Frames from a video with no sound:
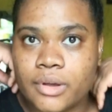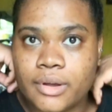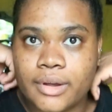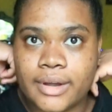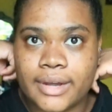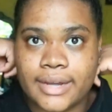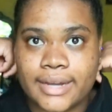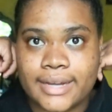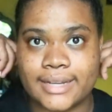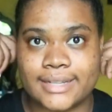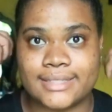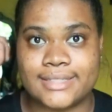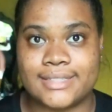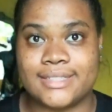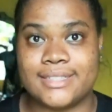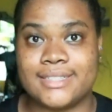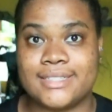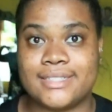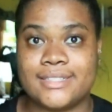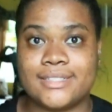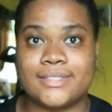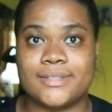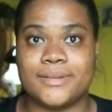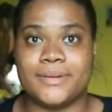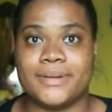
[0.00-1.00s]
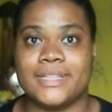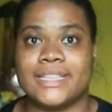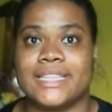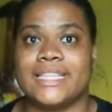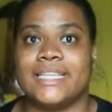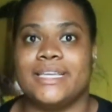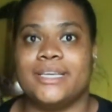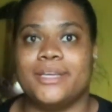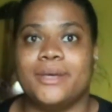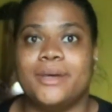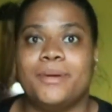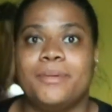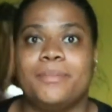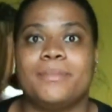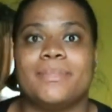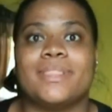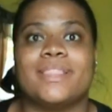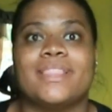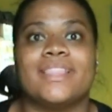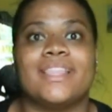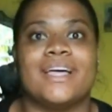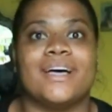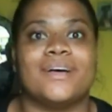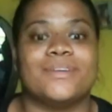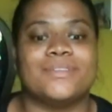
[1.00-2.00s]
Alright guys, so this is what the
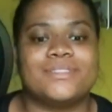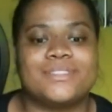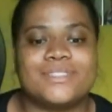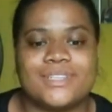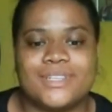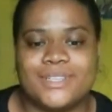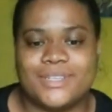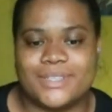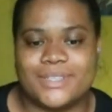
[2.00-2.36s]
blouse